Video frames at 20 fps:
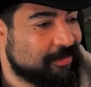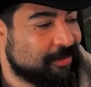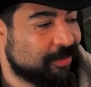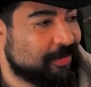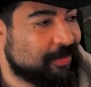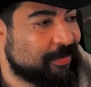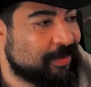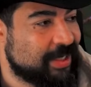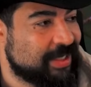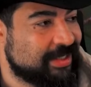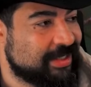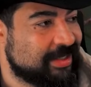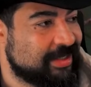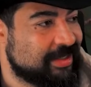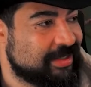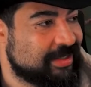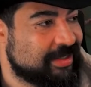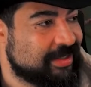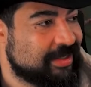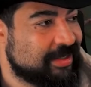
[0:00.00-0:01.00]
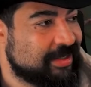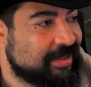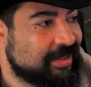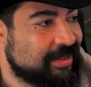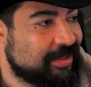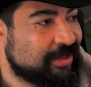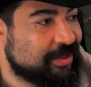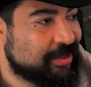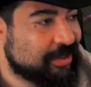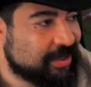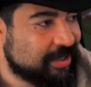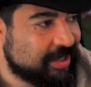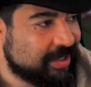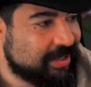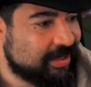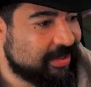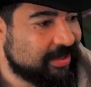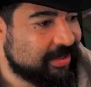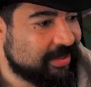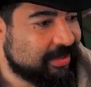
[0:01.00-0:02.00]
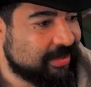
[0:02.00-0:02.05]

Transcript: More poisons. Good.